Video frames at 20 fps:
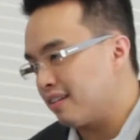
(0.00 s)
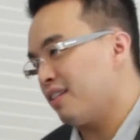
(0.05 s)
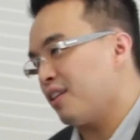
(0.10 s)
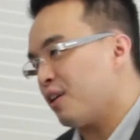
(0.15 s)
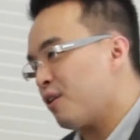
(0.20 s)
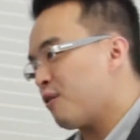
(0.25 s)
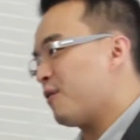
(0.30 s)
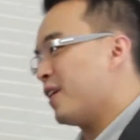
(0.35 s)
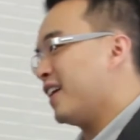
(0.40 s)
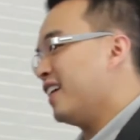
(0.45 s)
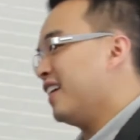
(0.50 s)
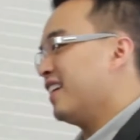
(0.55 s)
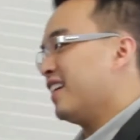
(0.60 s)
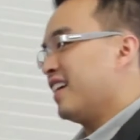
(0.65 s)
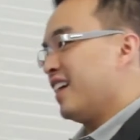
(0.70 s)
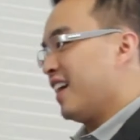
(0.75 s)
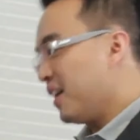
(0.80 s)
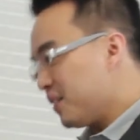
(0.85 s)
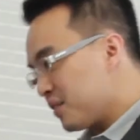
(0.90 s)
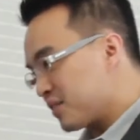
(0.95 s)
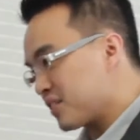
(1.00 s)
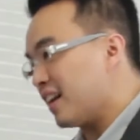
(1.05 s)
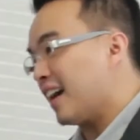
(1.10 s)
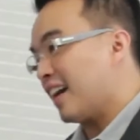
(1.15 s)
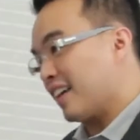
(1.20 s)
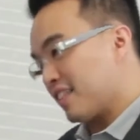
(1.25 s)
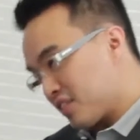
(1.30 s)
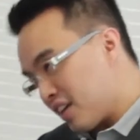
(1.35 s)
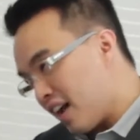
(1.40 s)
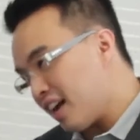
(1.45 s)
They're already
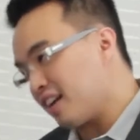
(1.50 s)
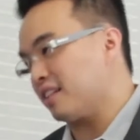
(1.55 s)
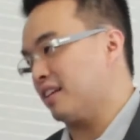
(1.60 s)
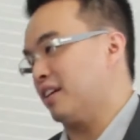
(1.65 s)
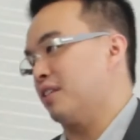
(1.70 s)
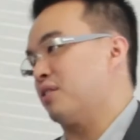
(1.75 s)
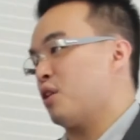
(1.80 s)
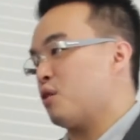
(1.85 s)
inside. Exactly.